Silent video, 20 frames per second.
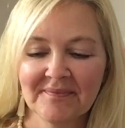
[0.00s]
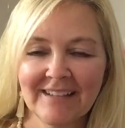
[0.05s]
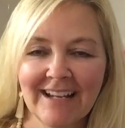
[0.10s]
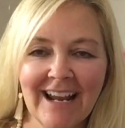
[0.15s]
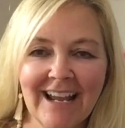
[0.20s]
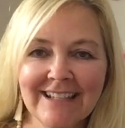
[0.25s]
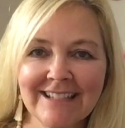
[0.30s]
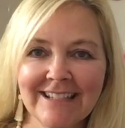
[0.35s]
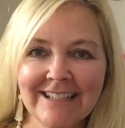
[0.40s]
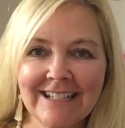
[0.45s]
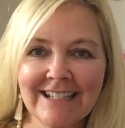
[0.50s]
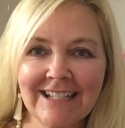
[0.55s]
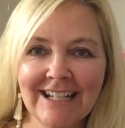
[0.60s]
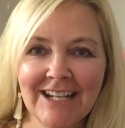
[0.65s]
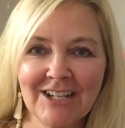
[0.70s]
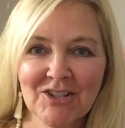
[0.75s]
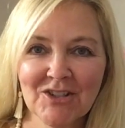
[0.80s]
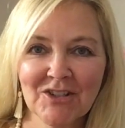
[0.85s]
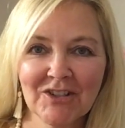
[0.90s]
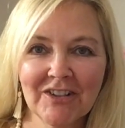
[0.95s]
as a
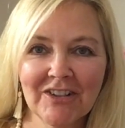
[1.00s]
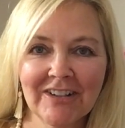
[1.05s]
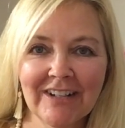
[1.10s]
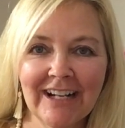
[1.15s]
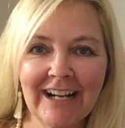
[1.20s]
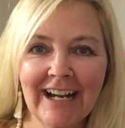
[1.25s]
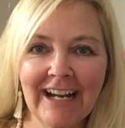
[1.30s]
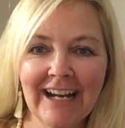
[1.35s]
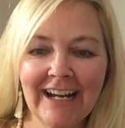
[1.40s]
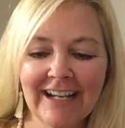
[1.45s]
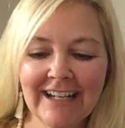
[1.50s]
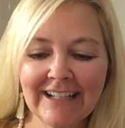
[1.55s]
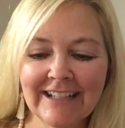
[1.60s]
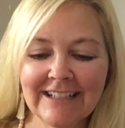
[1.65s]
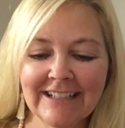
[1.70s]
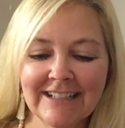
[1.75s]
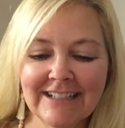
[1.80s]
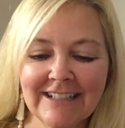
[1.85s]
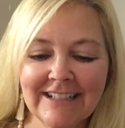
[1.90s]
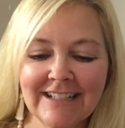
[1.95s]
teenager
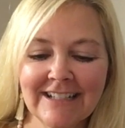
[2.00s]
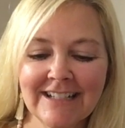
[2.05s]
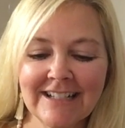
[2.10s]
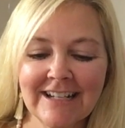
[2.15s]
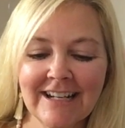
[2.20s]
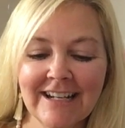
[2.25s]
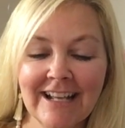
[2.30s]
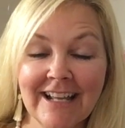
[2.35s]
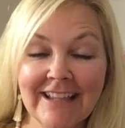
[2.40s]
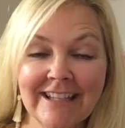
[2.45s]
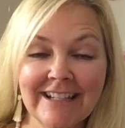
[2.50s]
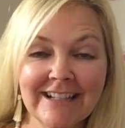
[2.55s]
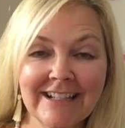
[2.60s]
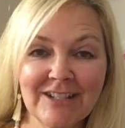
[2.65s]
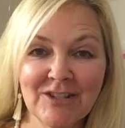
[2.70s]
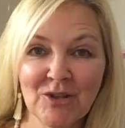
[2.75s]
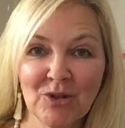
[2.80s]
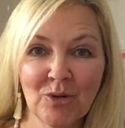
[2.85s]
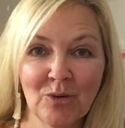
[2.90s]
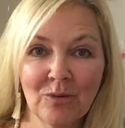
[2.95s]
and I think
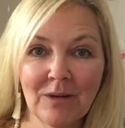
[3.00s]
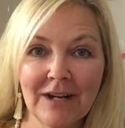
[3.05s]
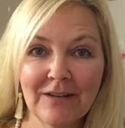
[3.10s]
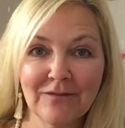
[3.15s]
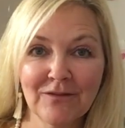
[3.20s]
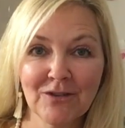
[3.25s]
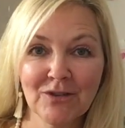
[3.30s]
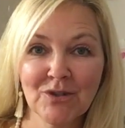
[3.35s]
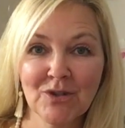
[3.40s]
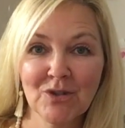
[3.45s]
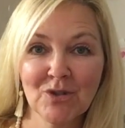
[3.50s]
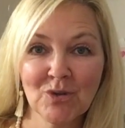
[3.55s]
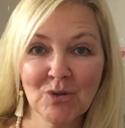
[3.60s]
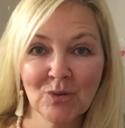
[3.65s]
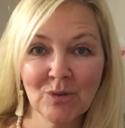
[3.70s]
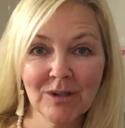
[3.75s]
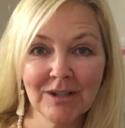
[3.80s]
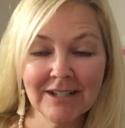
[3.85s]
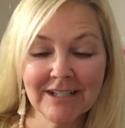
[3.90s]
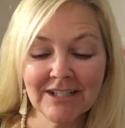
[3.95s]
these are great for
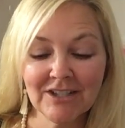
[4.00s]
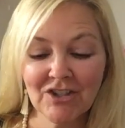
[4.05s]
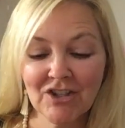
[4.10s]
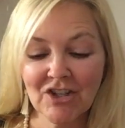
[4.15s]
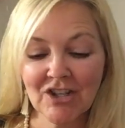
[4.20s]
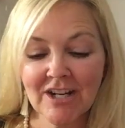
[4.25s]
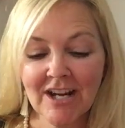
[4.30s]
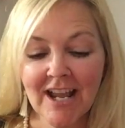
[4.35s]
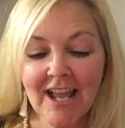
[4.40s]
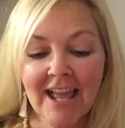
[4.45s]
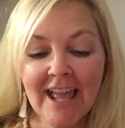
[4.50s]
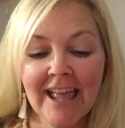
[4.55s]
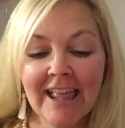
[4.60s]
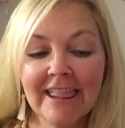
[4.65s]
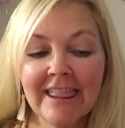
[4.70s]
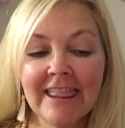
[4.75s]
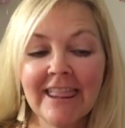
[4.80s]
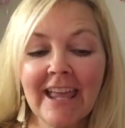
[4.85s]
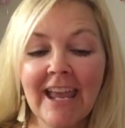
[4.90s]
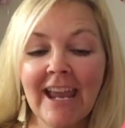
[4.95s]
storage.
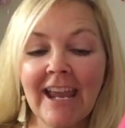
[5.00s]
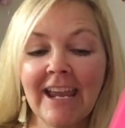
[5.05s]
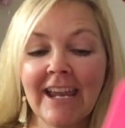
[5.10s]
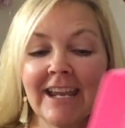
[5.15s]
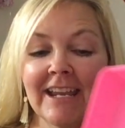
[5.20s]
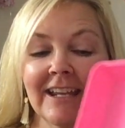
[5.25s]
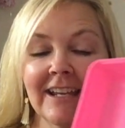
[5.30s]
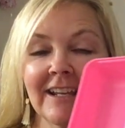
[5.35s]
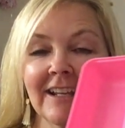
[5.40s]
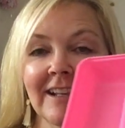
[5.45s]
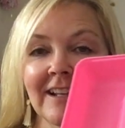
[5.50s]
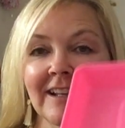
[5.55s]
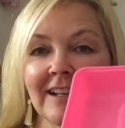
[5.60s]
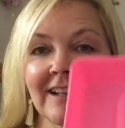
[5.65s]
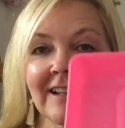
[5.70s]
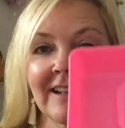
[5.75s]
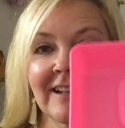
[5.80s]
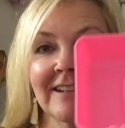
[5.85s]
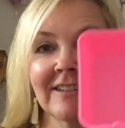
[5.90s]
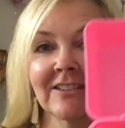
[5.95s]
They
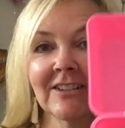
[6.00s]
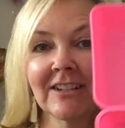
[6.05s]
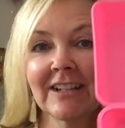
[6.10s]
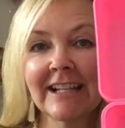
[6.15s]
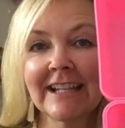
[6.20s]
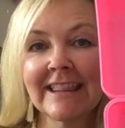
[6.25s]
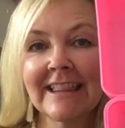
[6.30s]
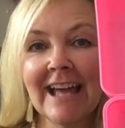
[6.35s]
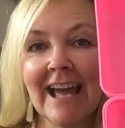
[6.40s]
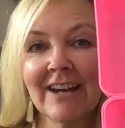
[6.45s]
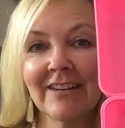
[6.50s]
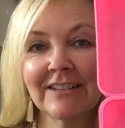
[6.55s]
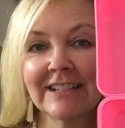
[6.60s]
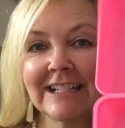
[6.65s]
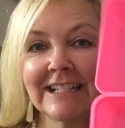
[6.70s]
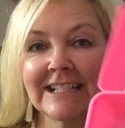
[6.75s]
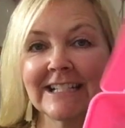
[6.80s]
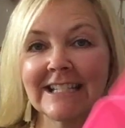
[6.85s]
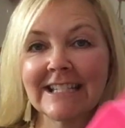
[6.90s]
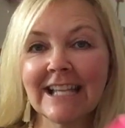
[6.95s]
look like that on the
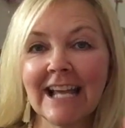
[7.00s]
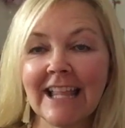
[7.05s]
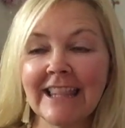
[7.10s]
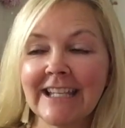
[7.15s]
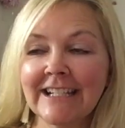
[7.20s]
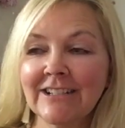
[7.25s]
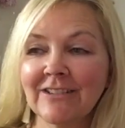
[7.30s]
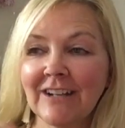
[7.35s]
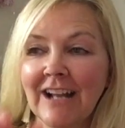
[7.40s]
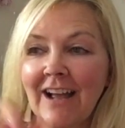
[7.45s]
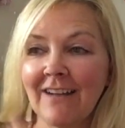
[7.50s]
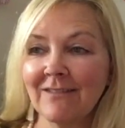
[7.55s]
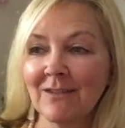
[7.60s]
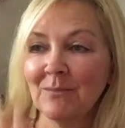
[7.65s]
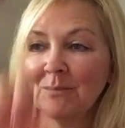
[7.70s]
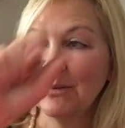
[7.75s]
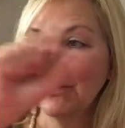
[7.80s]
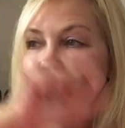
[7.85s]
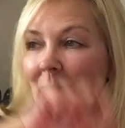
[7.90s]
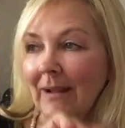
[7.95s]
inside. They don't have the
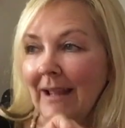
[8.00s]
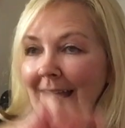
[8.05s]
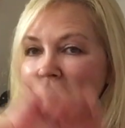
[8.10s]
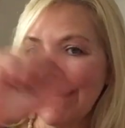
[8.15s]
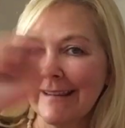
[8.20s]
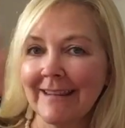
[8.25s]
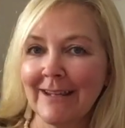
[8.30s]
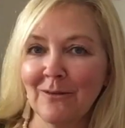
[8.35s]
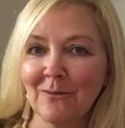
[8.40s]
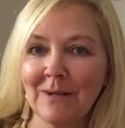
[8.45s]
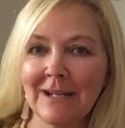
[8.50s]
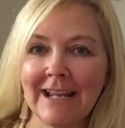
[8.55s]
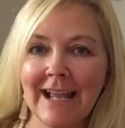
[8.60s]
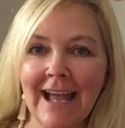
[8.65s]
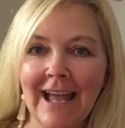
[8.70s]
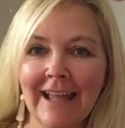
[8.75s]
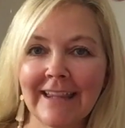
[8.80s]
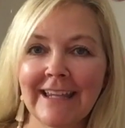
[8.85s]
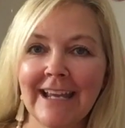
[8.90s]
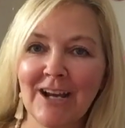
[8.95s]
pull out that we
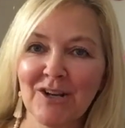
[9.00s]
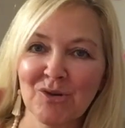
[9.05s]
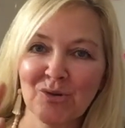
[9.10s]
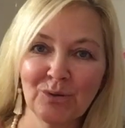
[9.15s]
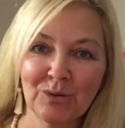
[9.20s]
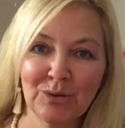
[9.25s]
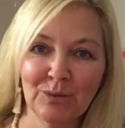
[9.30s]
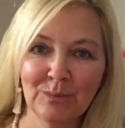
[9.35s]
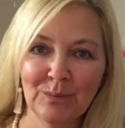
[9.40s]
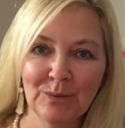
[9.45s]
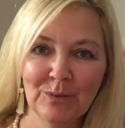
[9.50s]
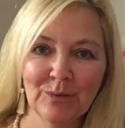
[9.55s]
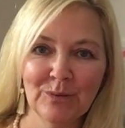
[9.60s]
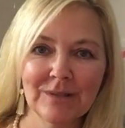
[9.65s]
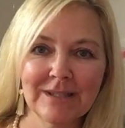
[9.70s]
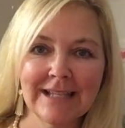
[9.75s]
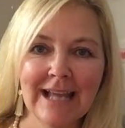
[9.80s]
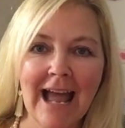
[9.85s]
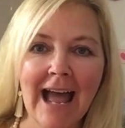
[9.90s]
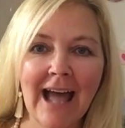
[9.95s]
had, the actual
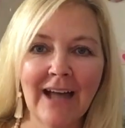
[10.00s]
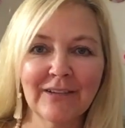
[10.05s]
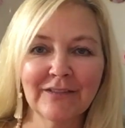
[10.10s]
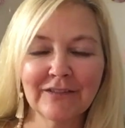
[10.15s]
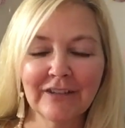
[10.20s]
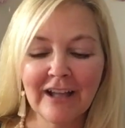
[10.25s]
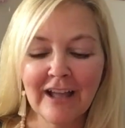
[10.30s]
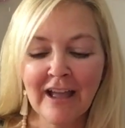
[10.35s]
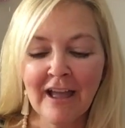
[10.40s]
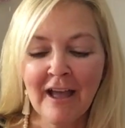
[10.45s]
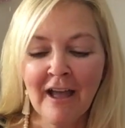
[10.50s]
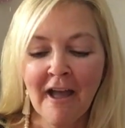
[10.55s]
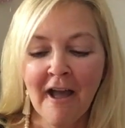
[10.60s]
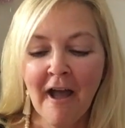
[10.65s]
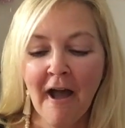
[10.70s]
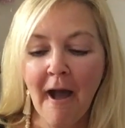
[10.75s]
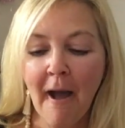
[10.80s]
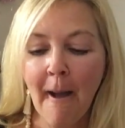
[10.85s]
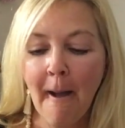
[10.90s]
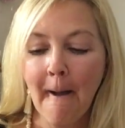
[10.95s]
caboodles have.
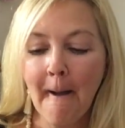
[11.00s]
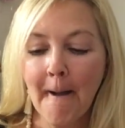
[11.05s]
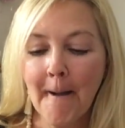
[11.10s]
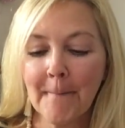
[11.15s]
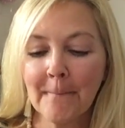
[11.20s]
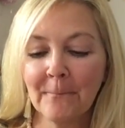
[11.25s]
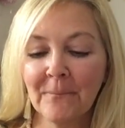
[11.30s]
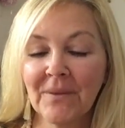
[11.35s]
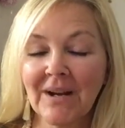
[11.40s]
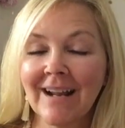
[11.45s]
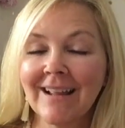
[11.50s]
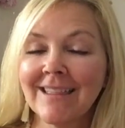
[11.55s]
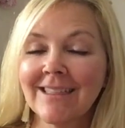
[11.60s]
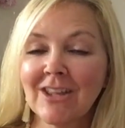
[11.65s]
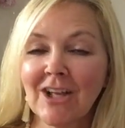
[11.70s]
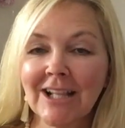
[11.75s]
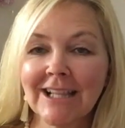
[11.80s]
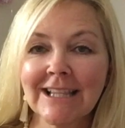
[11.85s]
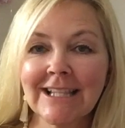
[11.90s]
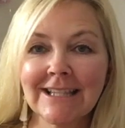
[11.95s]
Um, but I
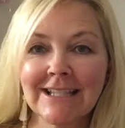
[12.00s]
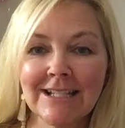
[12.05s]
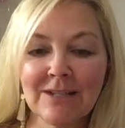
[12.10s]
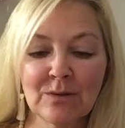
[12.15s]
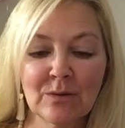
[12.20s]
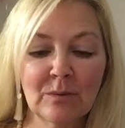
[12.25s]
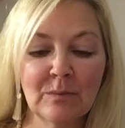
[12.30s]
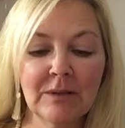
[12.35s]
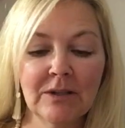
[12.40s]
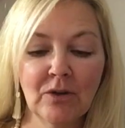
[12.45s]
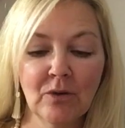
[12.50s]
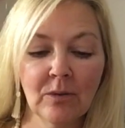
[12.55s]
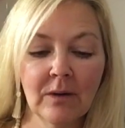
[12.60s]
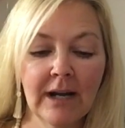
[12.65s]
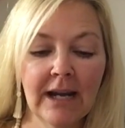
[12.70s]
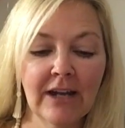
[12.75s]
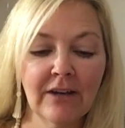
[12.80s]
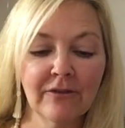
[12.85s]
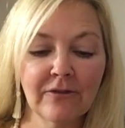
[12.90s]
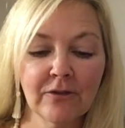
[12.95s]
thought that these would be
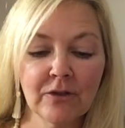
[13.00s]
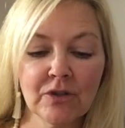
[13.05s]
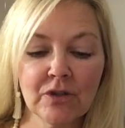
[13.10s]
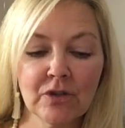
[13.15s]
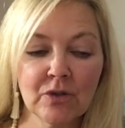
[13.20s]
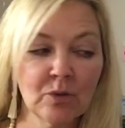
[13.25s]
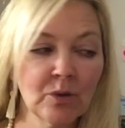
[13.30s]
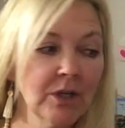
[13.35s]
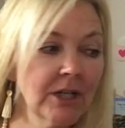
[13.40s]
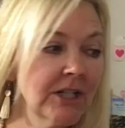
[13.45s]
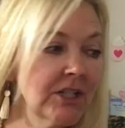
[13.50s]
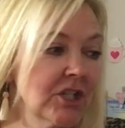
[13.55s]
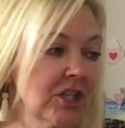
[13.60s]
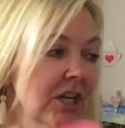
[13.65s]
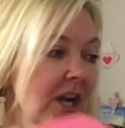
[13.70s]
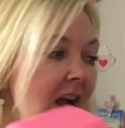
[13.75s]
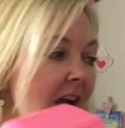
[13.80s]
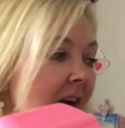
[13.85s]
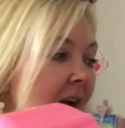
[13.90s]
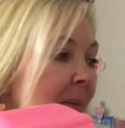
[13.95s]
great for storage.
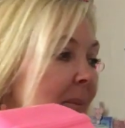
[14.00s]
Um,